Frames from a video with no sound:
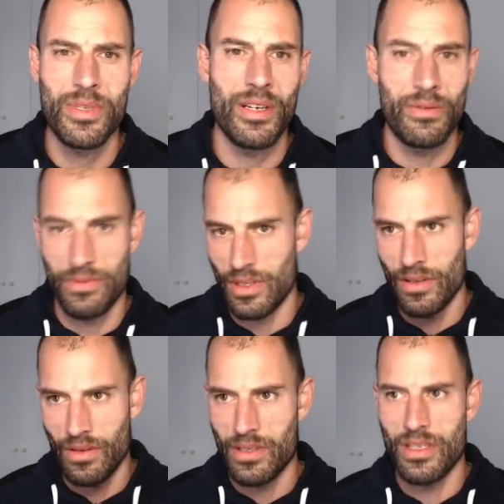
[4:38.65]
So
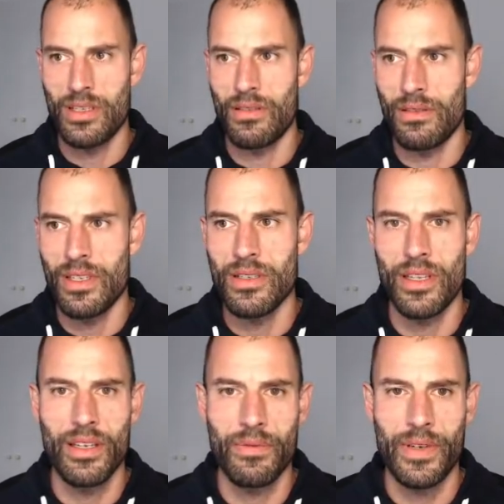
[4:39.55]
these are
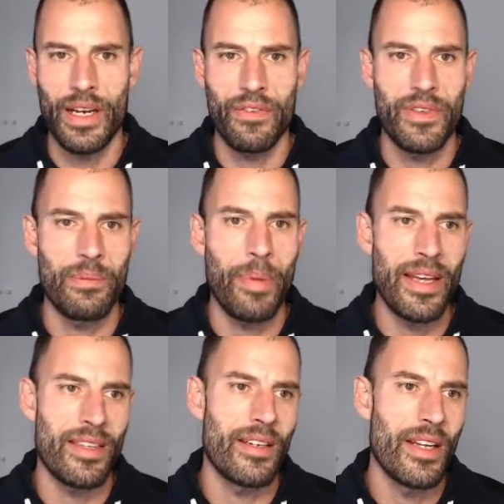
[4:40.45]
the
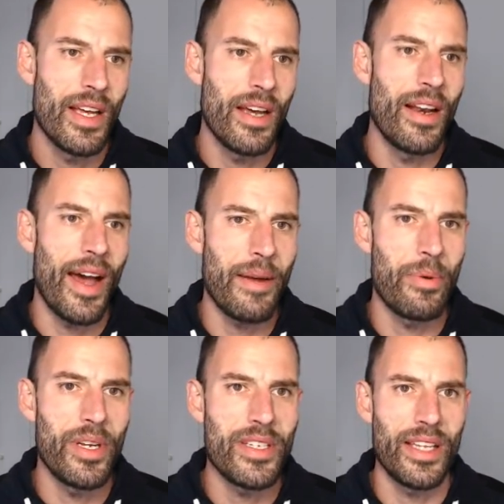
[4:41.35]
Python
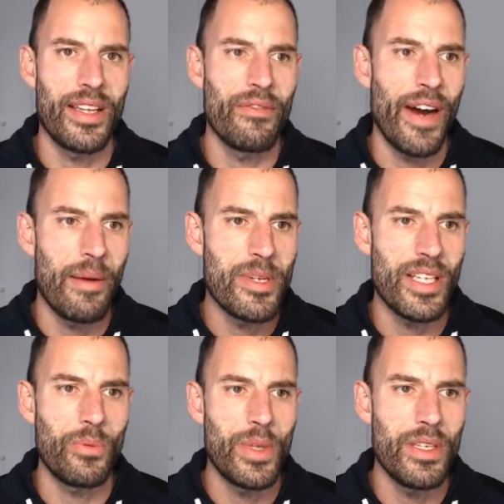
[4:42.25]
libraries and the environments
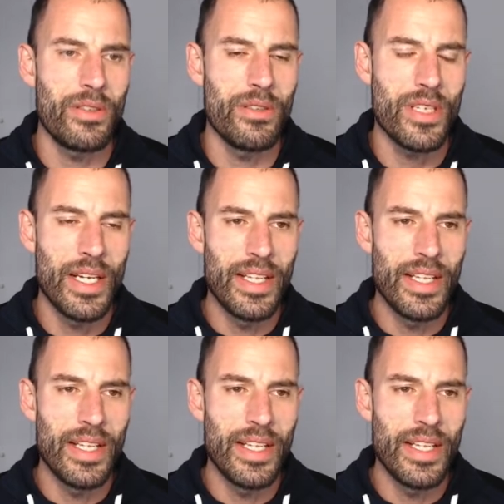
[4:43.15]
that we use.